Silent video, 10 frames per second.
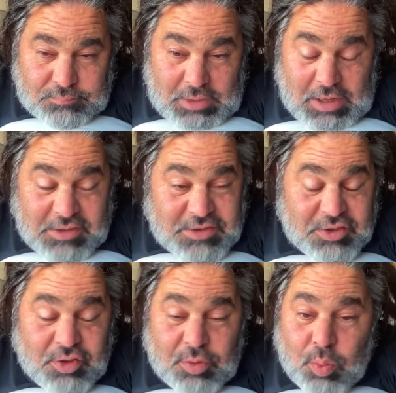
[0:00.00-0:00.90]
And it's a
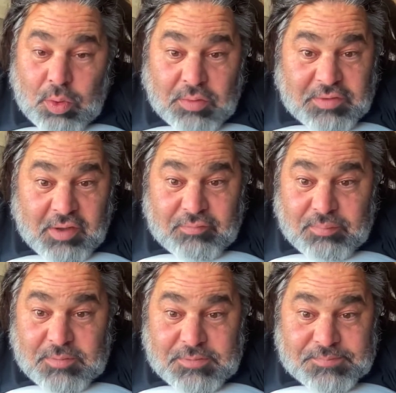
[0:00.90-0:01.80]
good world
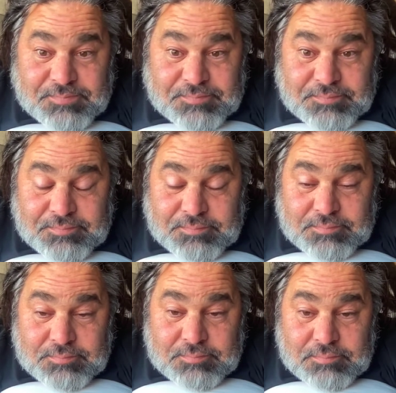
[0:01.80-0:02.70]
government.
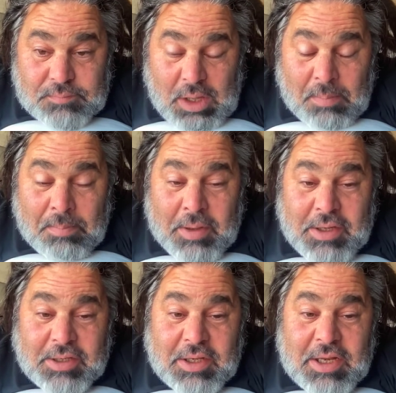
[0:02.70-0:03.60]
But
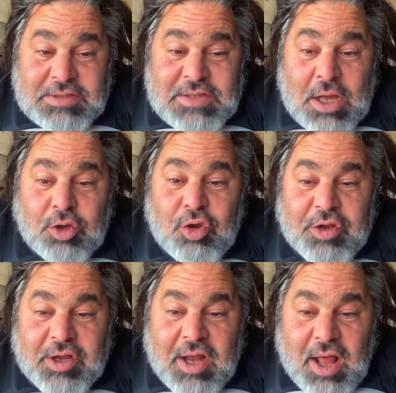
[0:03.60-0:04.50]
it's not
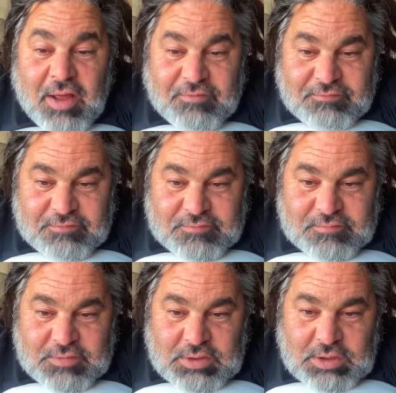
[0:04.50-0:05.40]
good enough.
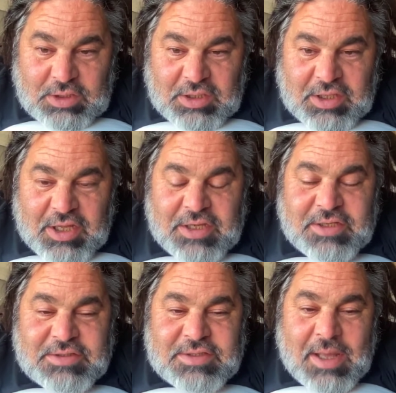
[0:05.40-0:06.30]
It
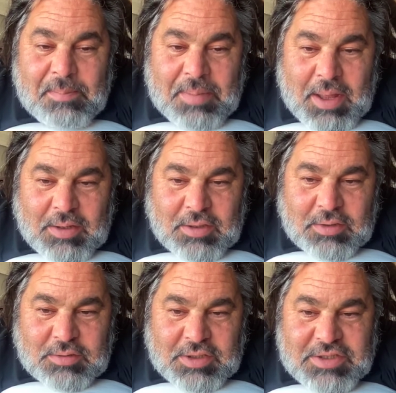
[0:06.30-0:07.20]
needs to get
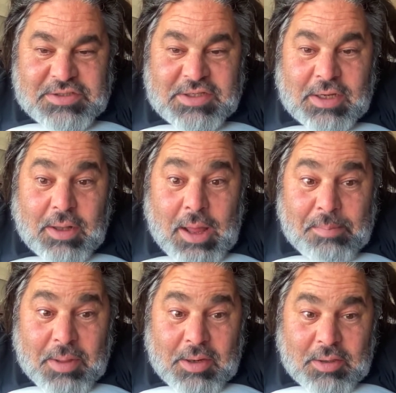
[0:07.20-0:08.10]
better. It needs to get a
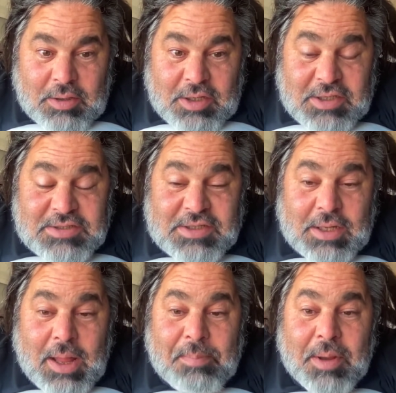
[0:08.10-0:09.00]
lot better. It needs to get
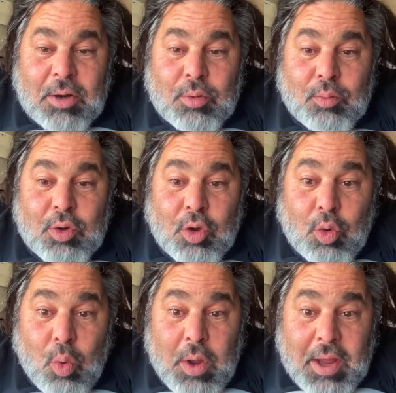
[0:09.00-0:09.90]
a lot better real
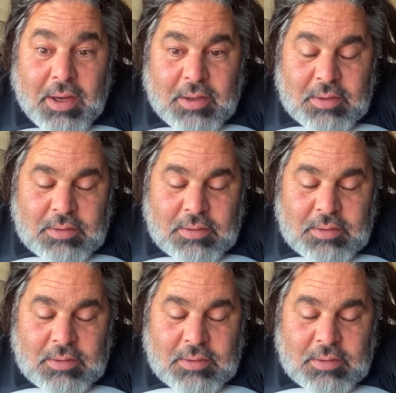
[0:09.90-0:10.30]
quick.